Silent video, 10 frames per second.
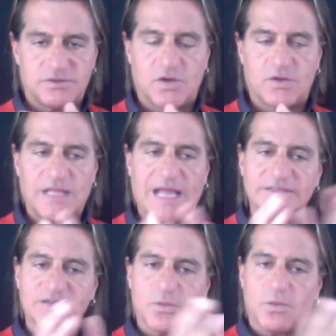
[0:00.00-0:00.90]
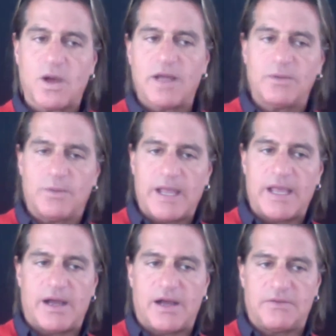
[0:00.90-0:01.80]
So that's one
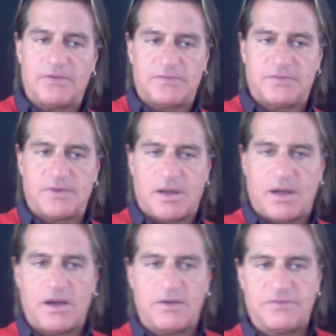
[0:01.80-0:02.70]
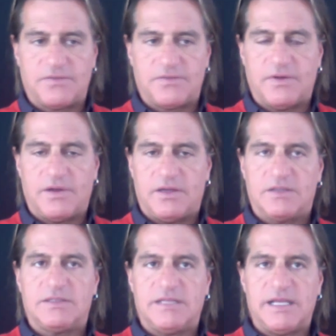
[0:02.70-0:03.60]
way of
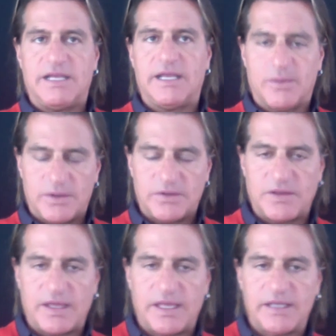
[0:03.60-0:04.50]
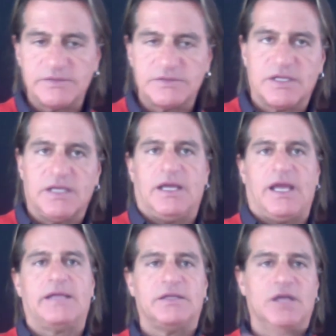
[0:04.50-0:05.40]
dealing with things.
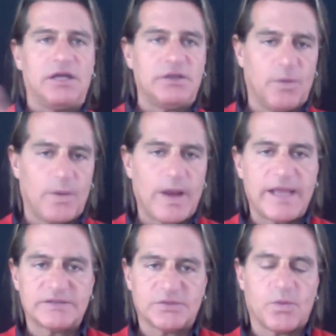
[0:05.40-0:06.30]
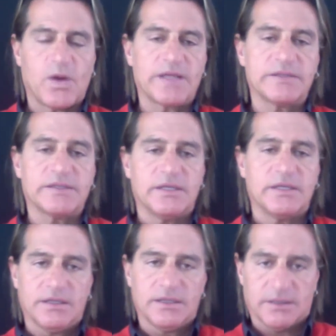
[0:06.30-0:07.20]
And the other way is what
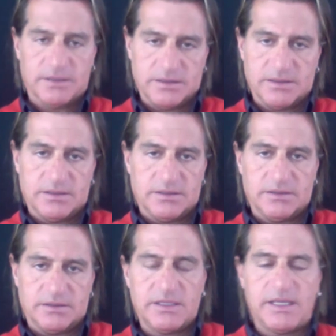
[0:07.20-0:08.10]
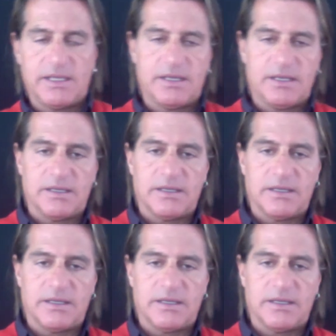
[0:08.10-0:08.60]
the